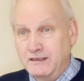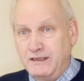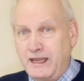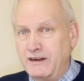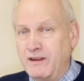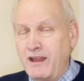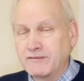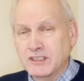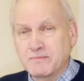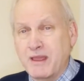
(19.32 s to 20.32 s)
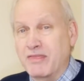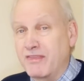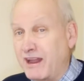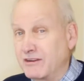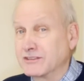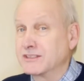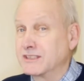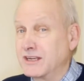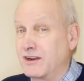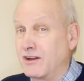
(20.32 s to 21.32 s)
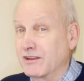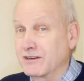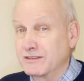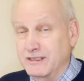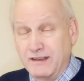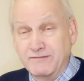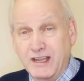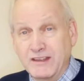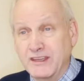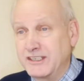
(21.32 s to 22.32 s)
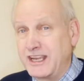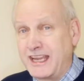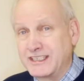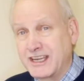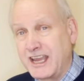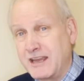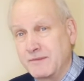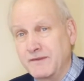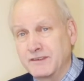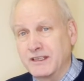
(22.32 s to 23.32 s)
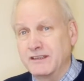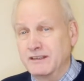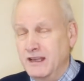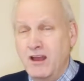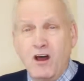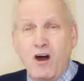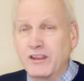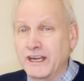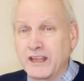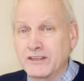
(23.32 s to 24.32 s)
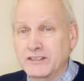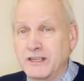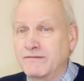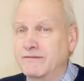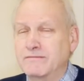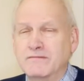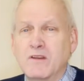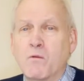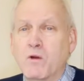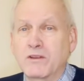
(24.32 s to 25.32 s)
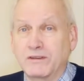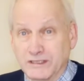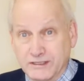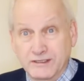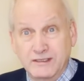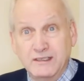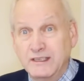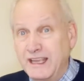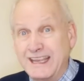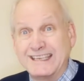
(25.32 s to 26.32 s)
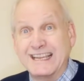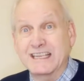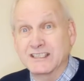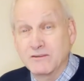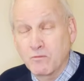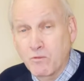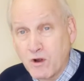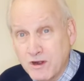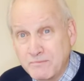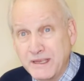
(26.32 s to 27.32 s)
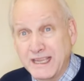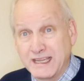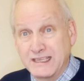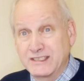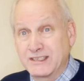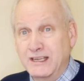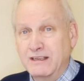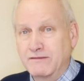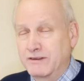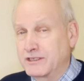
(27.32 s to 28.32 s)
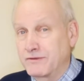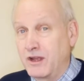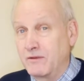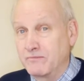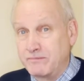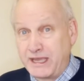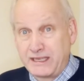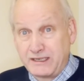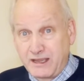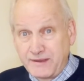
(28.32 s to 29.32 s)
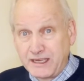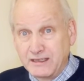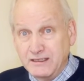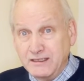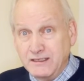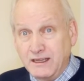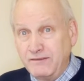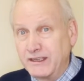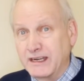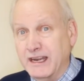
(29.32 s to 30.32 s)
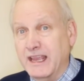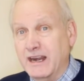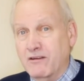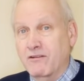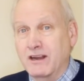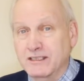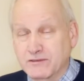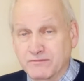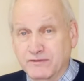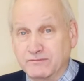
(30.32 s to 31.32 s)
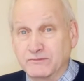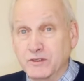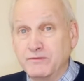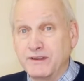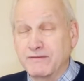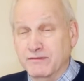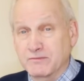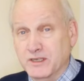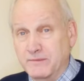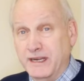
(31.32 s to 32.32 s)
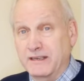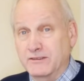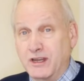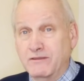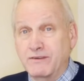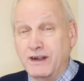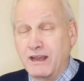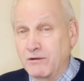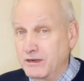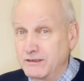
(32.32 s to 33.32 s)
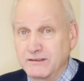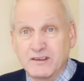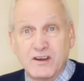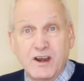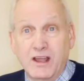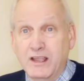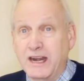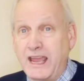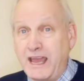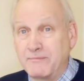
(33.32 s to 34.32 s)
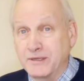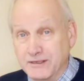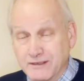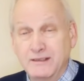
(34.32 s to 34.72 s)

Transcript: I don't have to spend thousands of dollars. I've done the Tascam. I've done all that other stuff. Worthless. It doesn't work because, first of all, pandemic. I'm not going to get across from 2 feet from somebody and talk for an hour. Not going to happen.